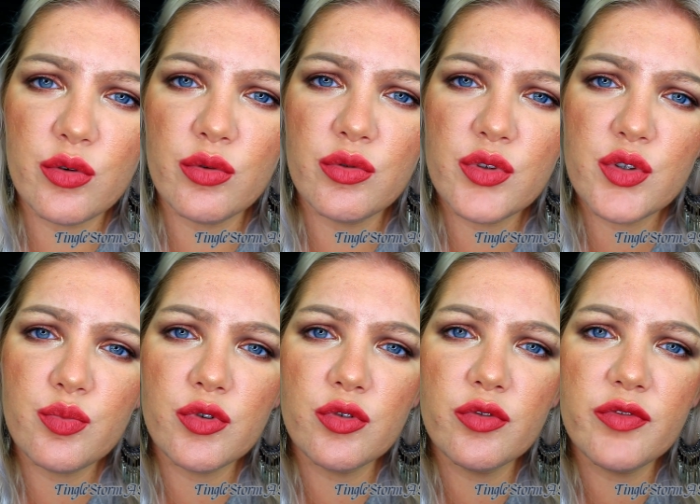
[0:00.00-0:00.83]
you to
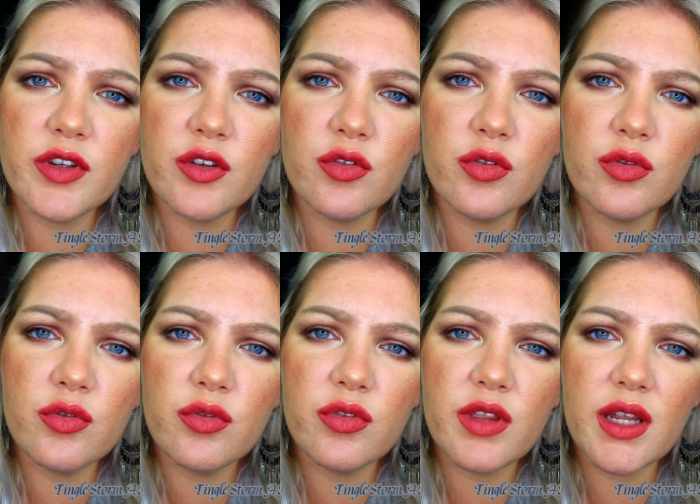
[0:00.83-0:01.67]
prove you
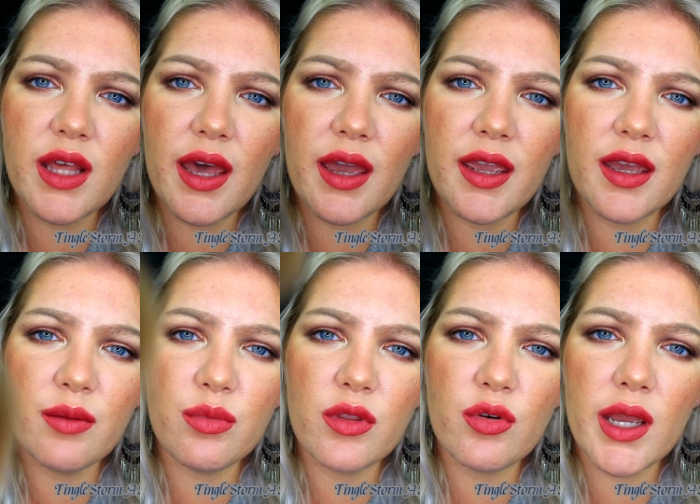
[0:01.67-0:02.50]
that I
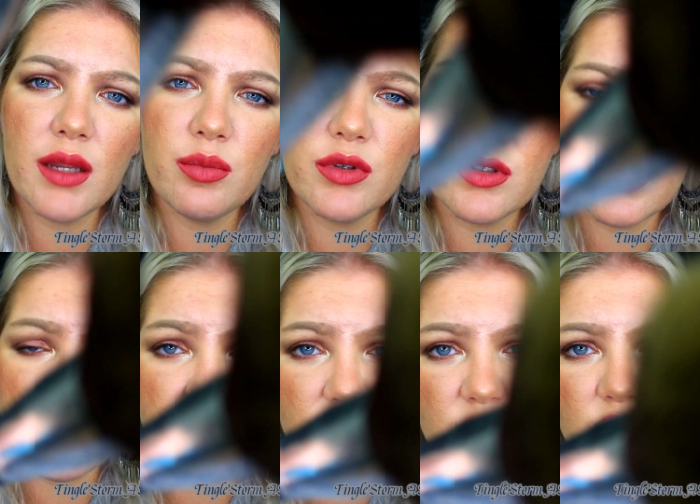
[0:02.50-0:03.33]
am the right
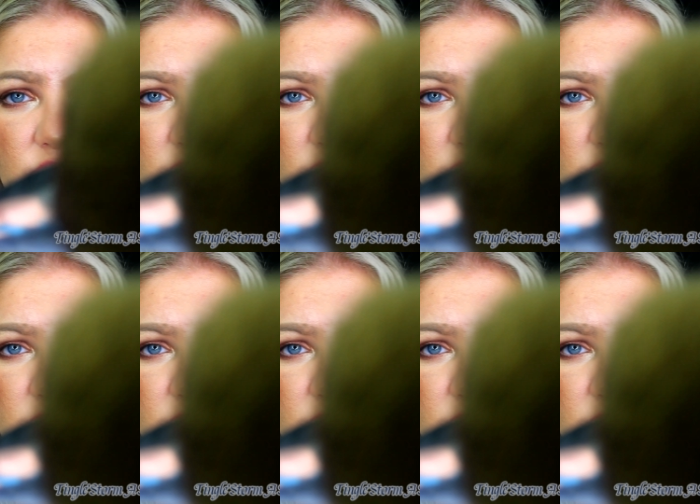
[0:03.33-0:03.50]
person for